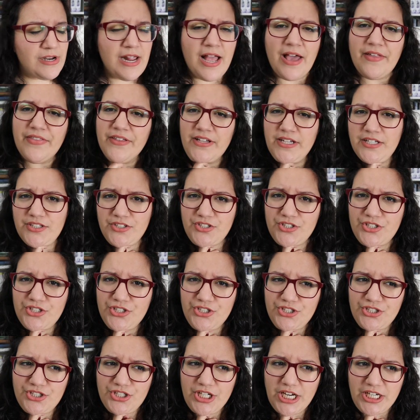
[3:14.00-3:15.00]
I think it's
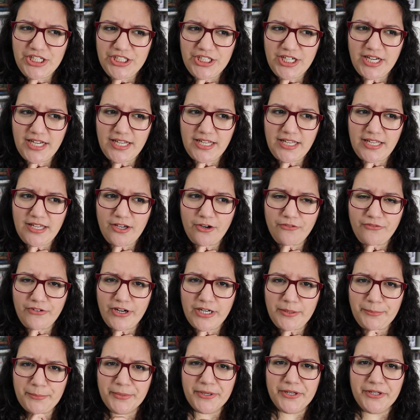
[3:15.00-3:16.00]
JJ over
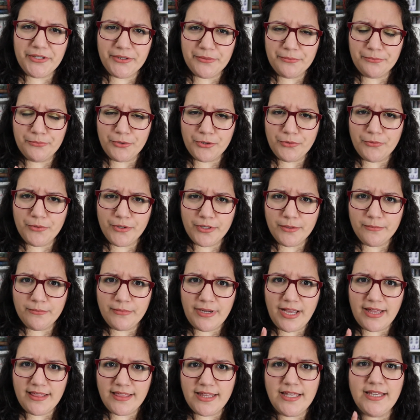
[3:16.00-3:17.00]
at Bearded Bookworm,
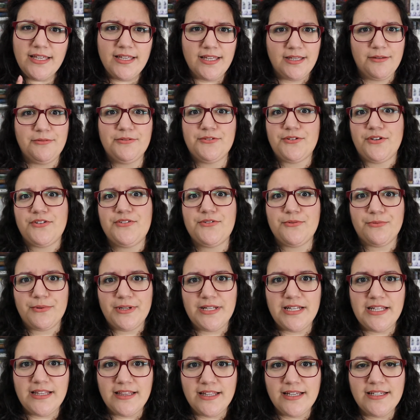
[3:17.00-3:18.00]
I think he was also
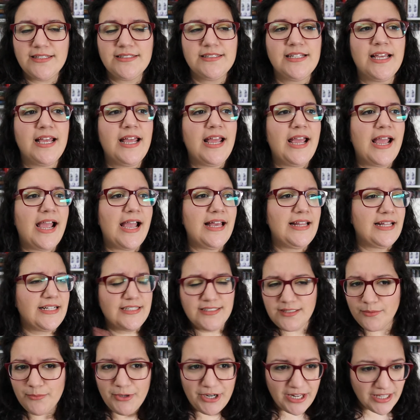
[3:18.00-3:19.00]
reading this, and then
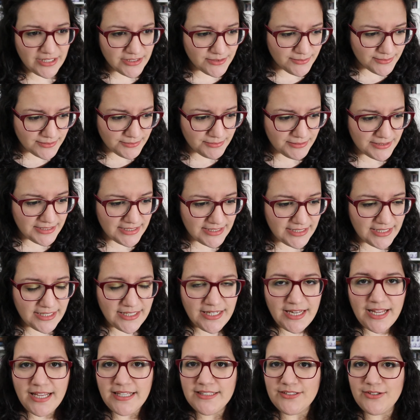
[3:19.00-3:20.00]
someone else was reading
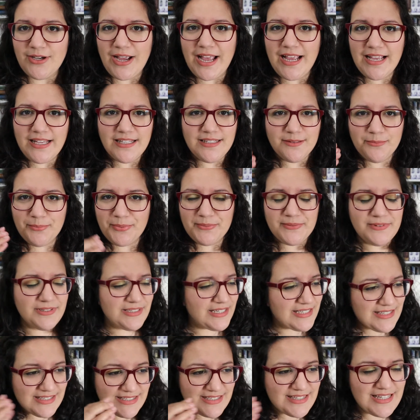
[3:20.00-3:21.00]
it, so
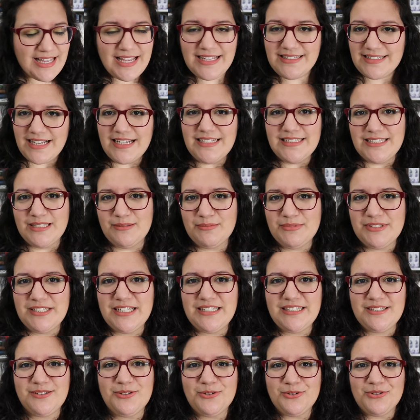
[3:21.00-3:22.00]
it's the exact same
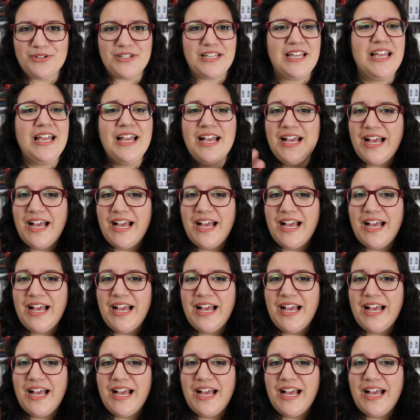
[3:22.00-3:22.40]
story.